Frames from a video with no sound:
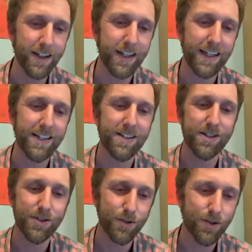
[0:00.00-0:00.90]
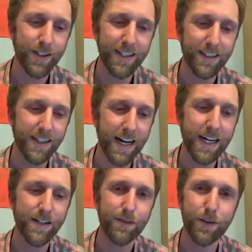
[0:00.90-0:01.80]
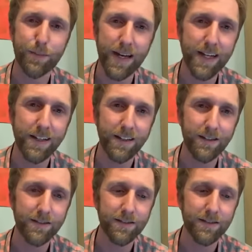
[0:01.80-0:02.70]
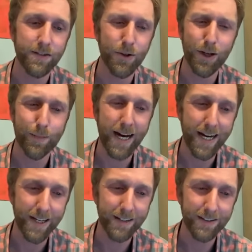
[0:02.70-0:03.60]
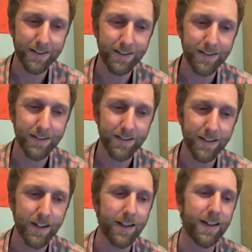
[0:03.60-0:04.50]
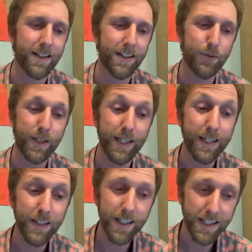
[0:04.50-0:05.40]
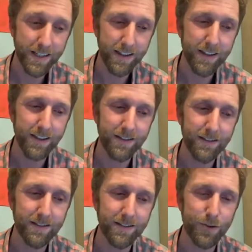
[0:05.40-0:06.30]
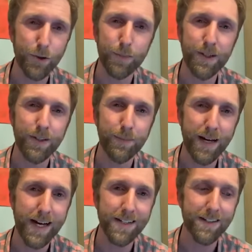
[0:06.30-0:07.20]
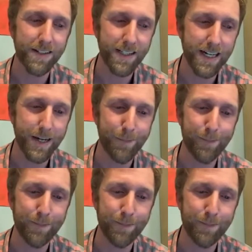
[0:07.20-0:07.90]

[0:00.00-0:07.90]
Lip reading: Is the story a kind of companion, or am I? Did we heal anything, or merely pass the time?